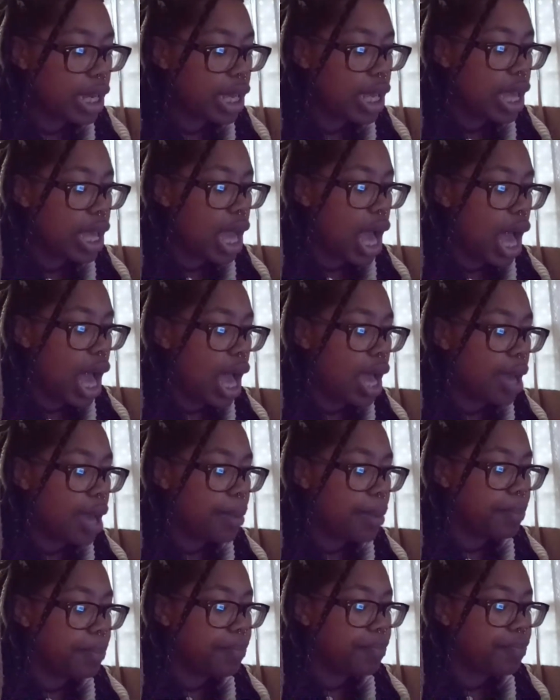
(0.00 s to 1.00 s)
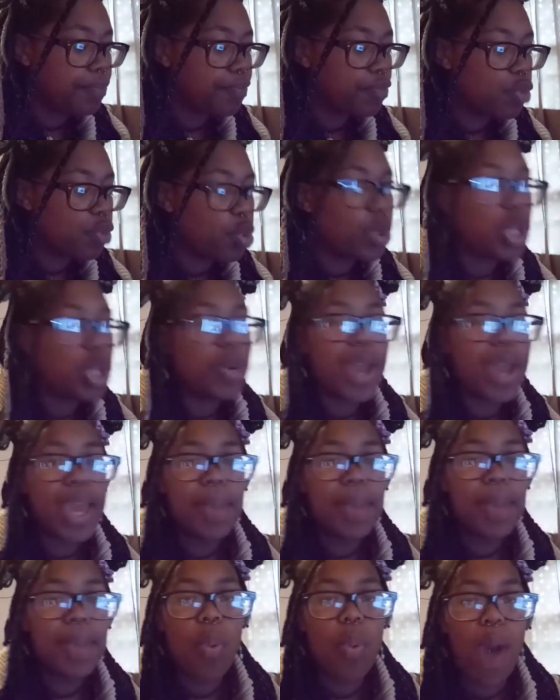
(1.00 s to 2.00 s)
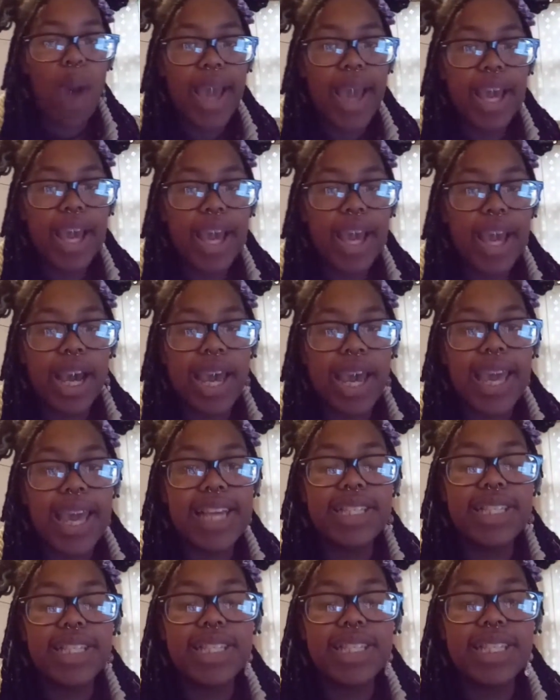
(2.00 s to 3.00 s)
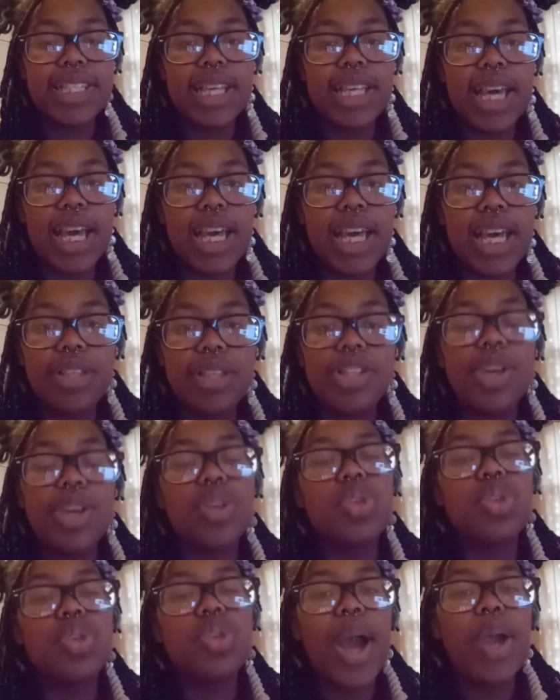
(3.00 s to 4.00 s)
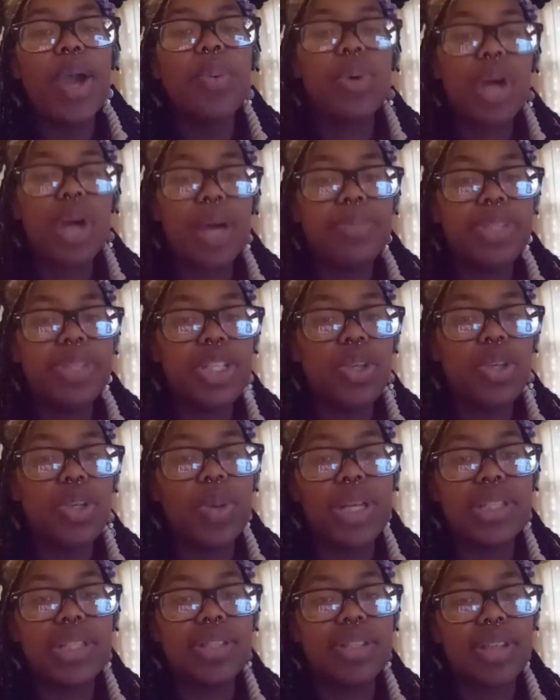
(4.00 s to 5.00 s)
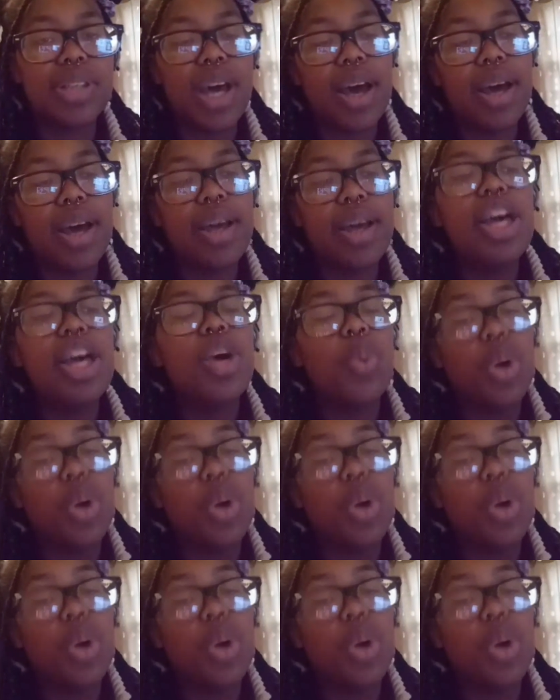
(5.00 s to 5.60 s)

wire, so the wire will come to you the